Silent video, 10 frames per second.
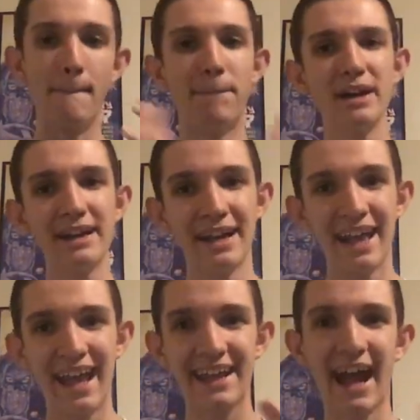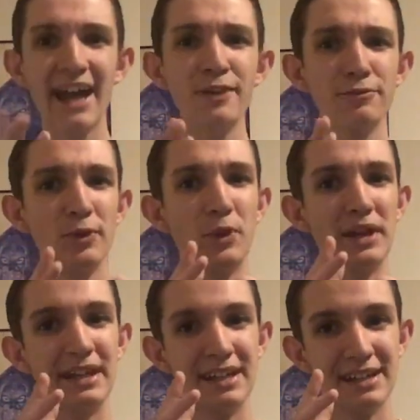But it kind of
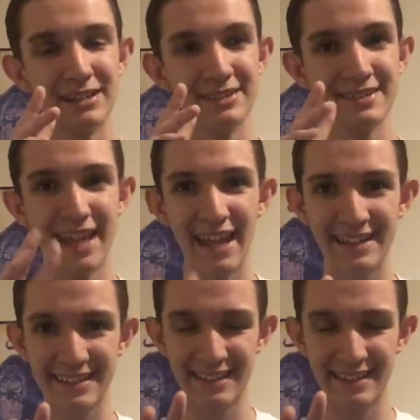really takes